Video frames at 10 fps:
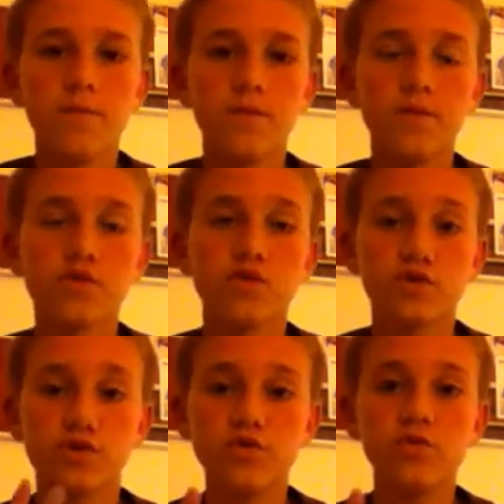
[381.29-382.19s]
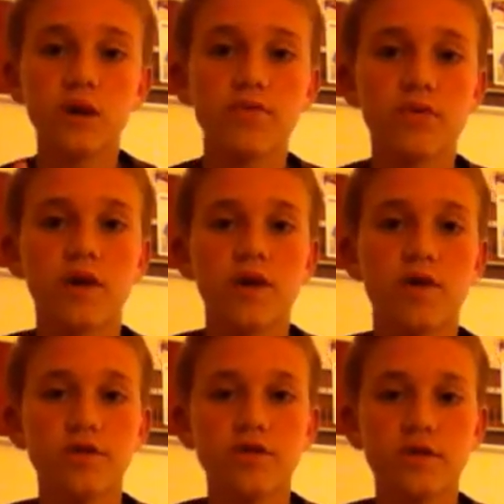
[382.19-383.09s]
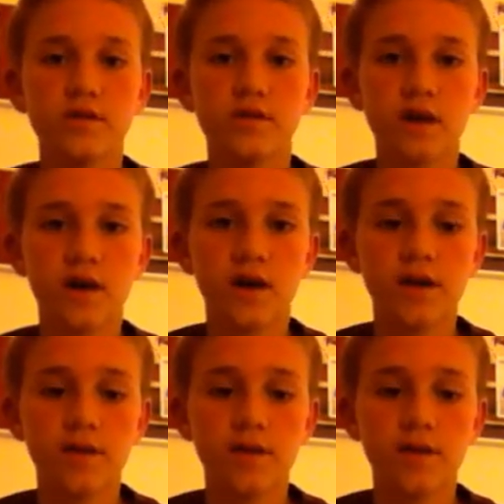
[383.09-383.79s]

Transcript: those are the 2 main predators that